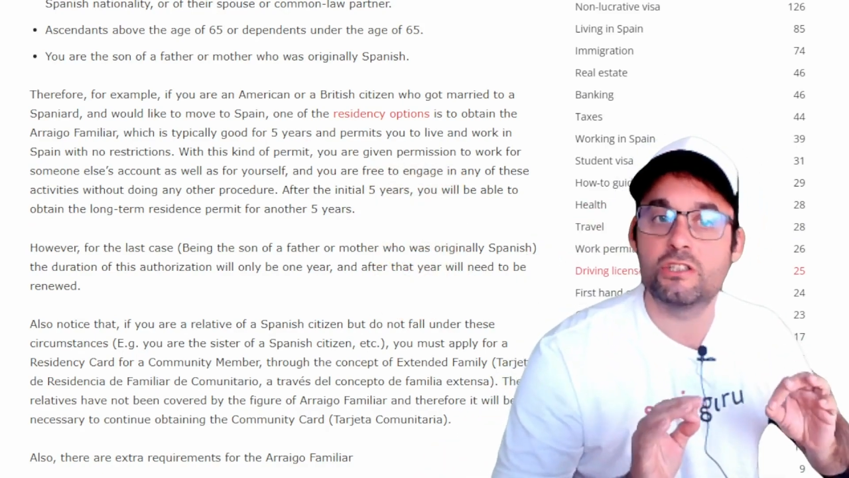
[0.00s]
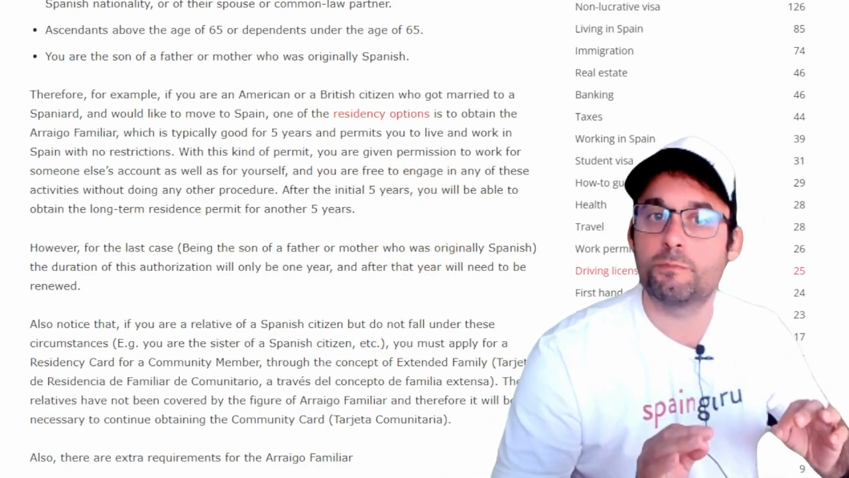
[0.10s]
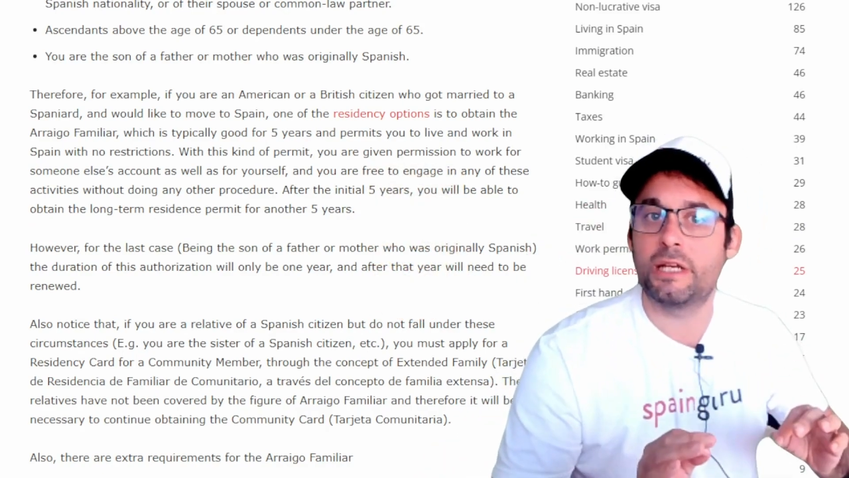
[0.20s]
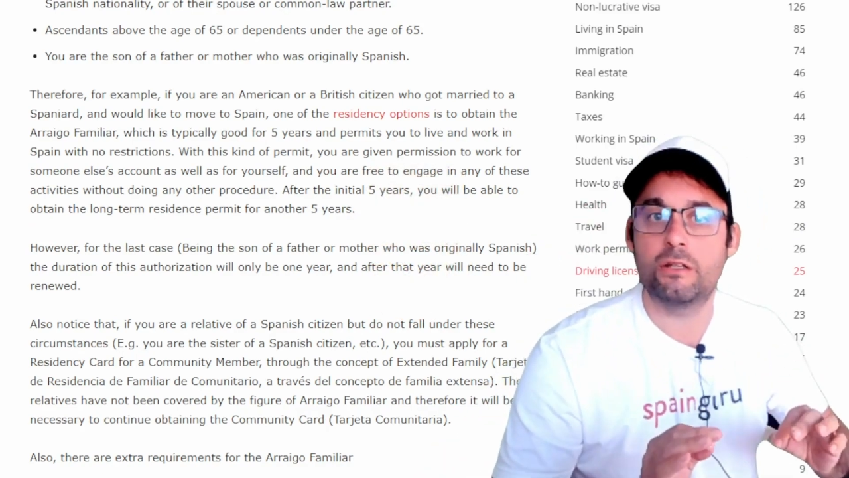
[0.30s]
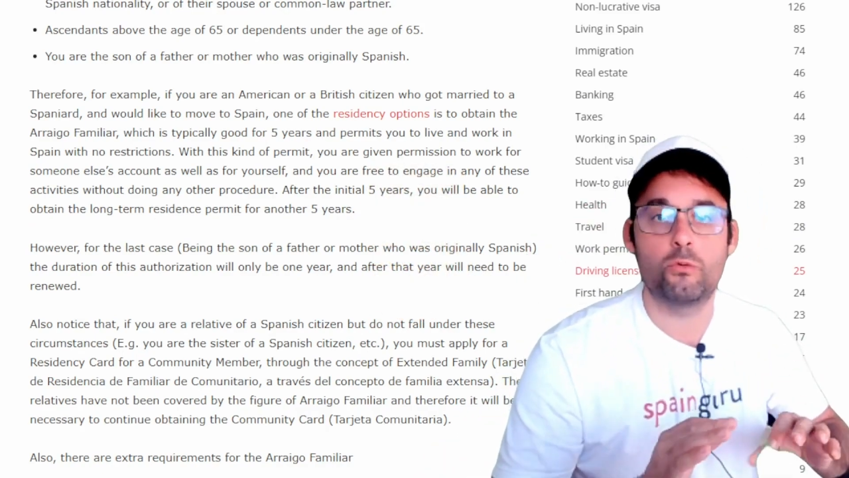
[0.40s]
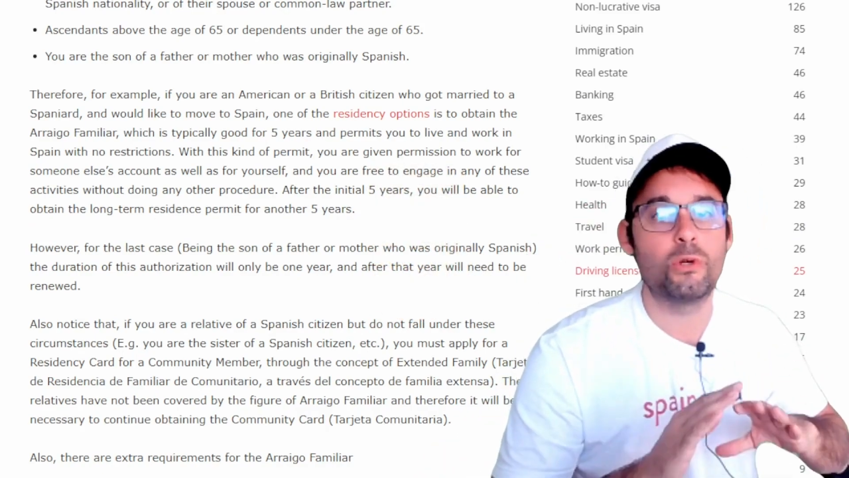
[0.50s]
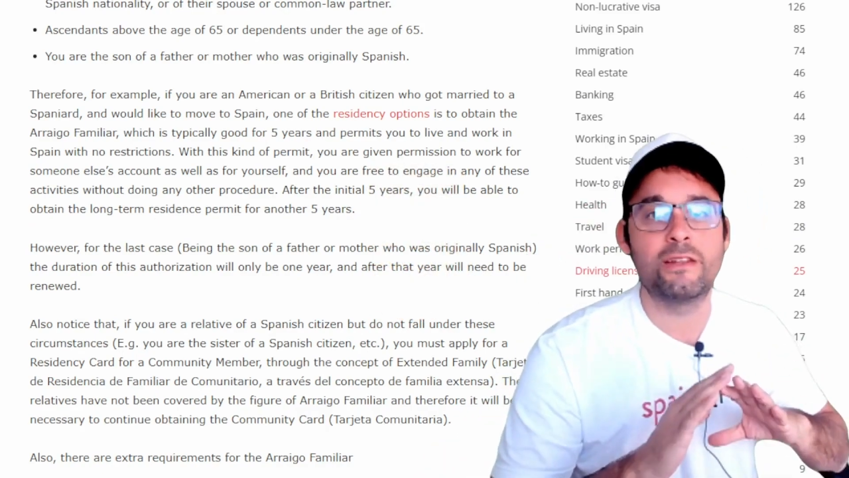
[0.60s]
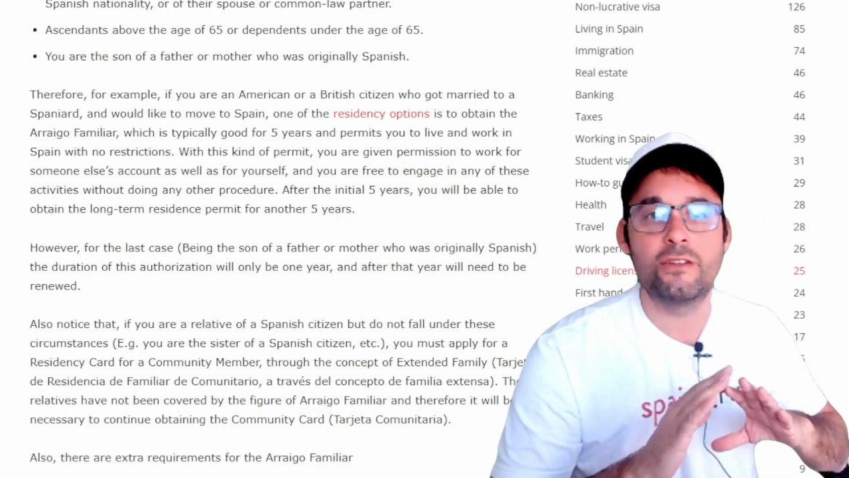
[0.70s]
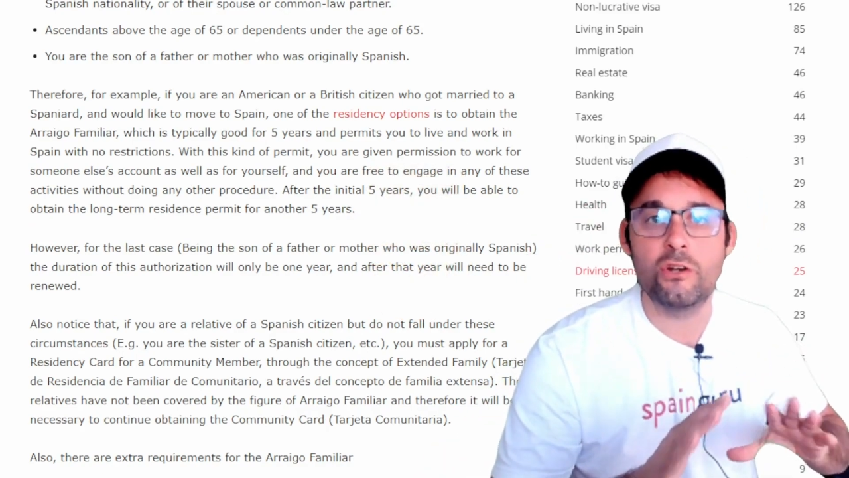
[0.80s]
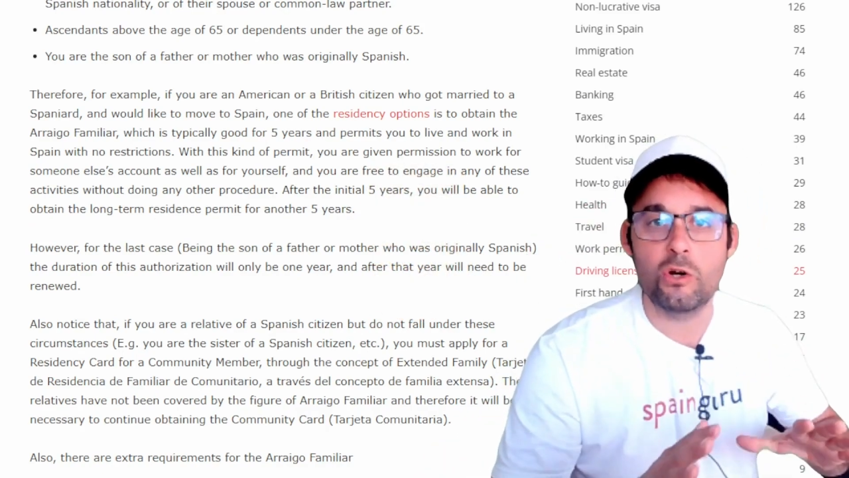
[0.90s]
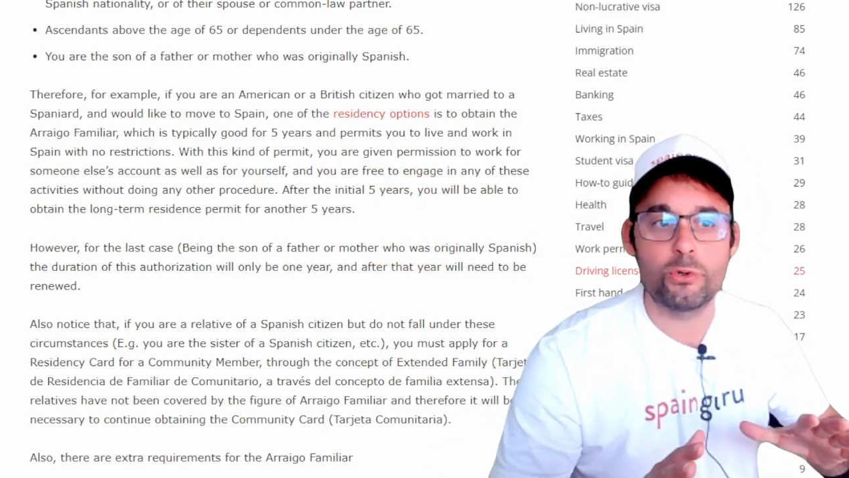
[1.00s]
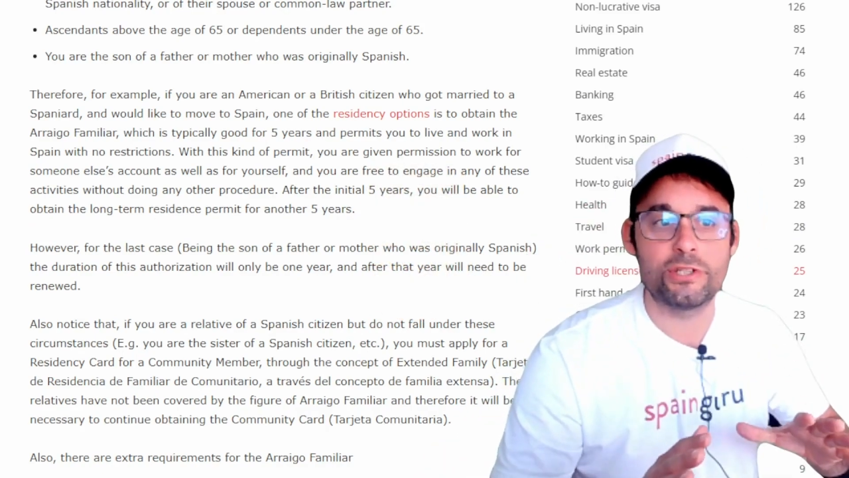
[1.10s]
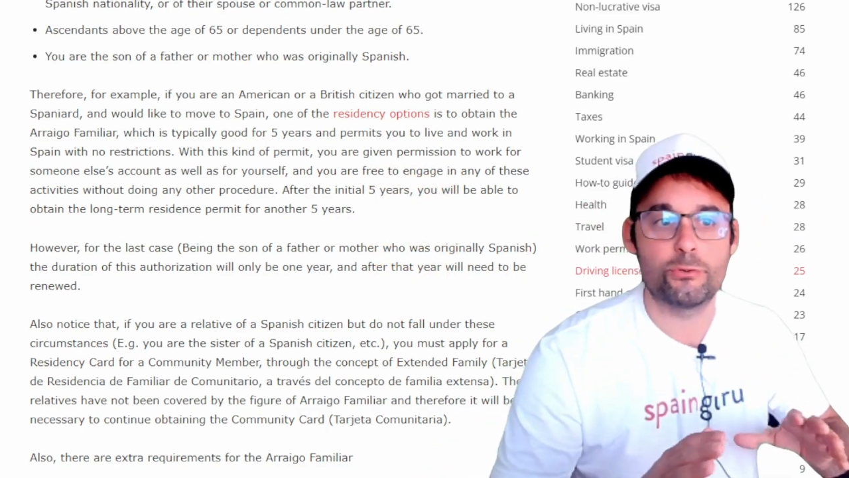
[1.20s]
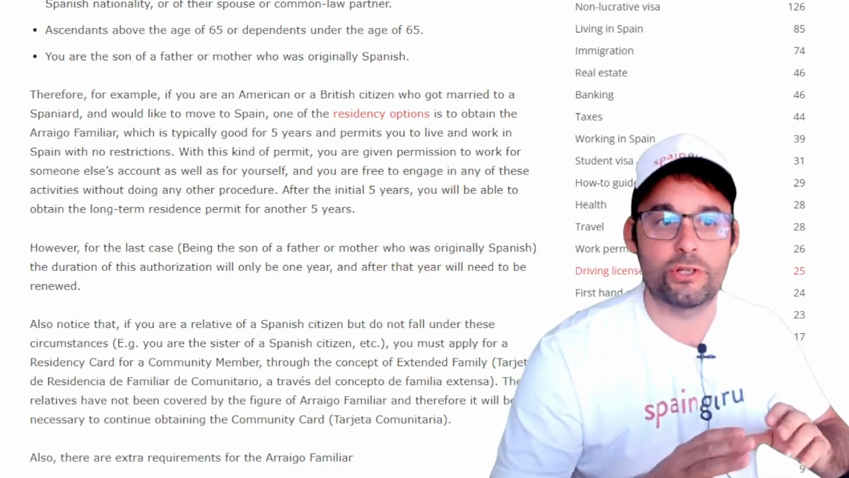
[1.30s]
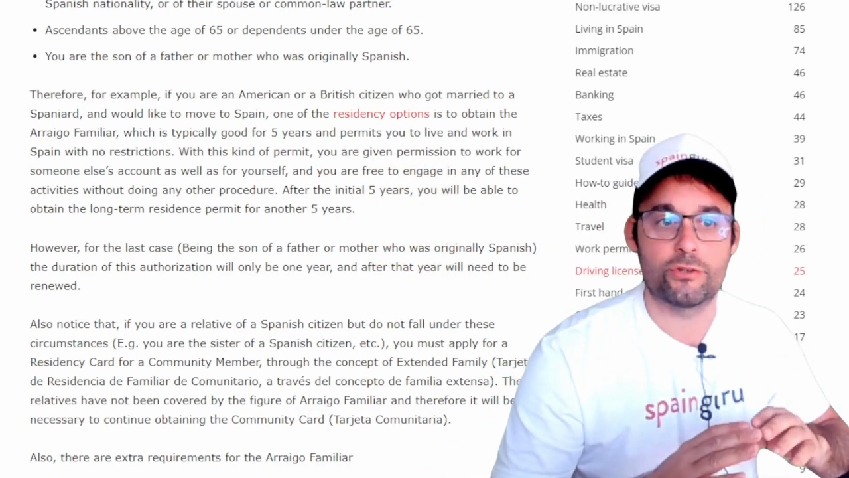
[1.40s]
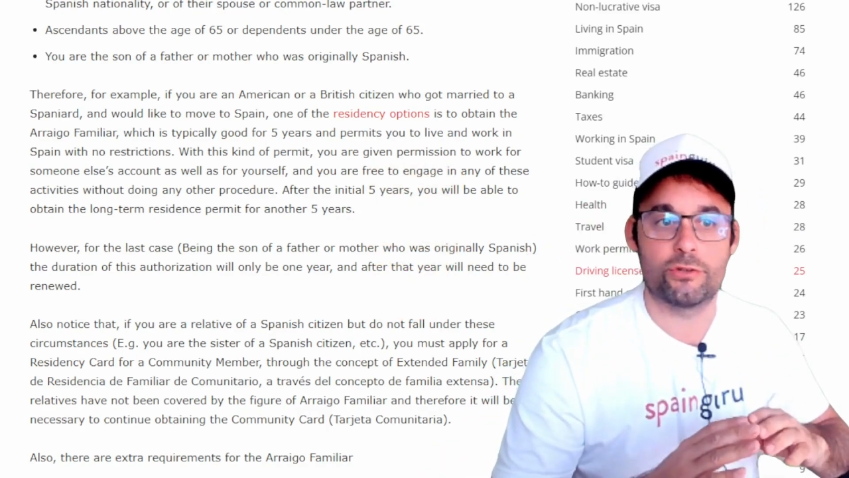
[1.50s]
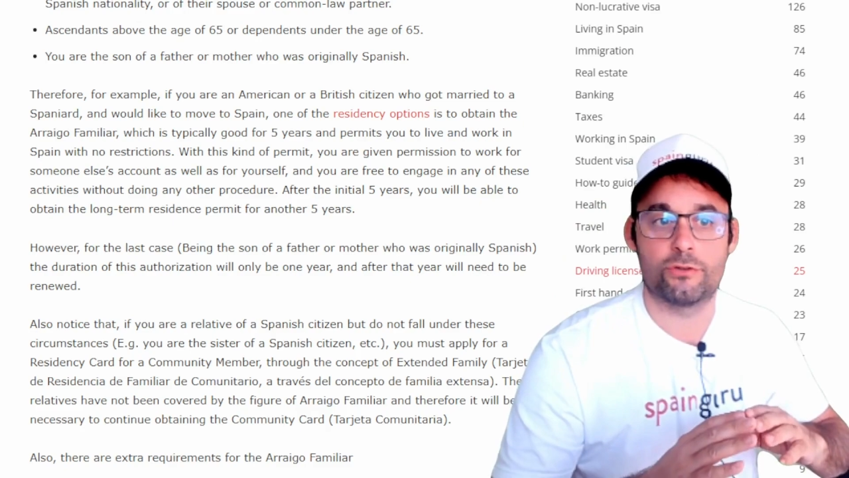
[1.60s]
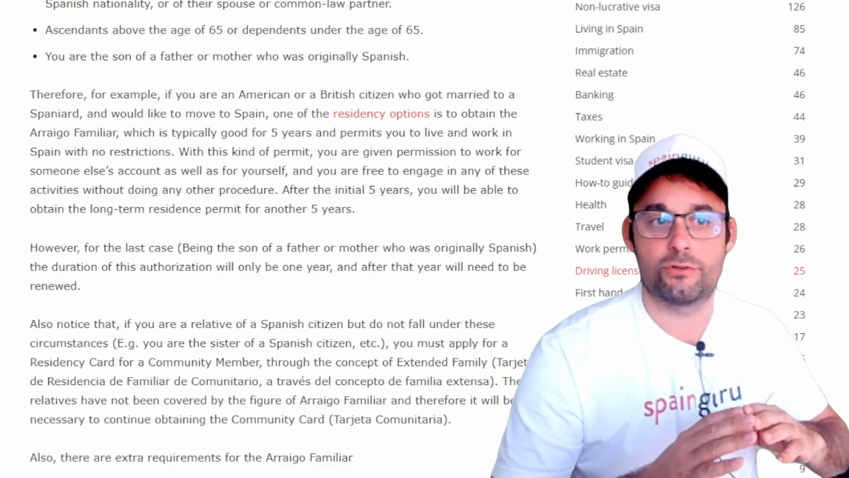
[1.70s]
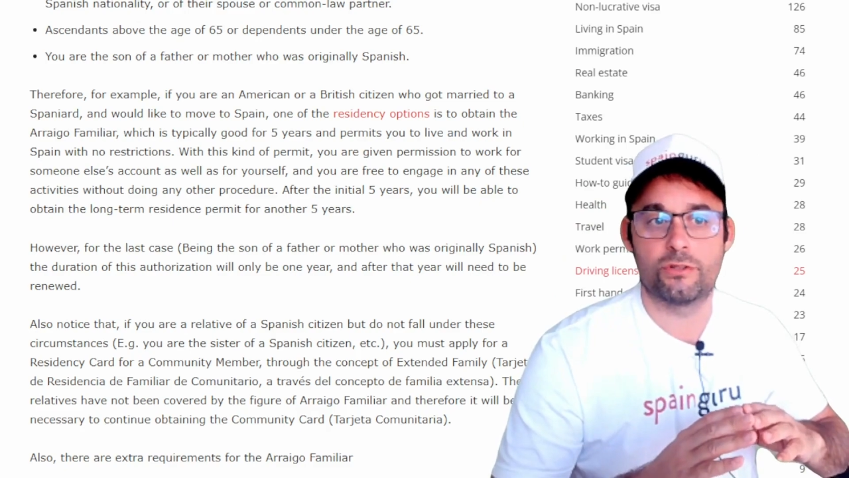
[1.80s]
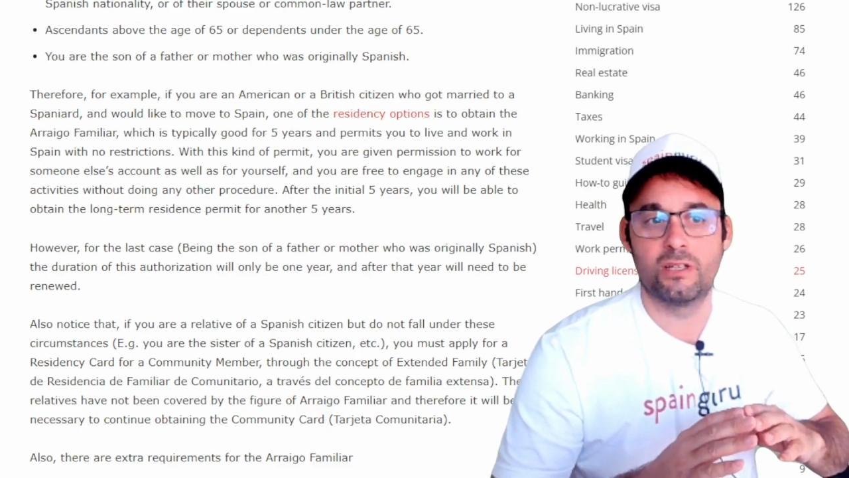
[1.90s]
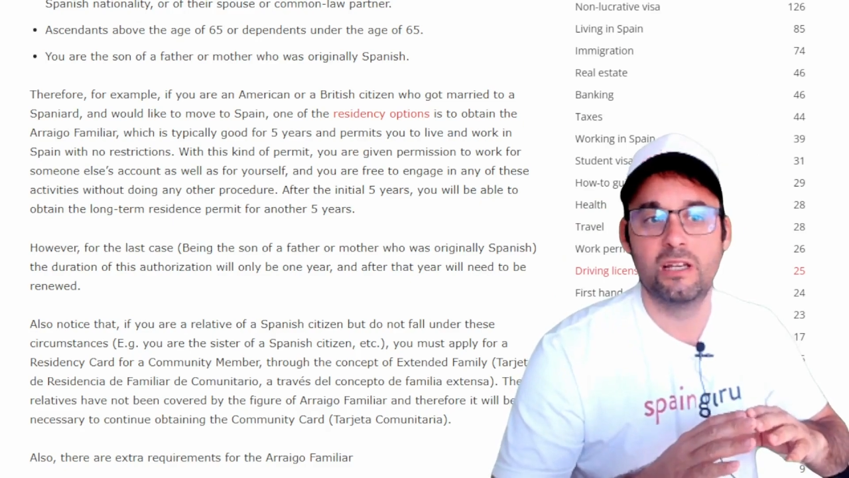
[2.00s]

Spain with no restrictions.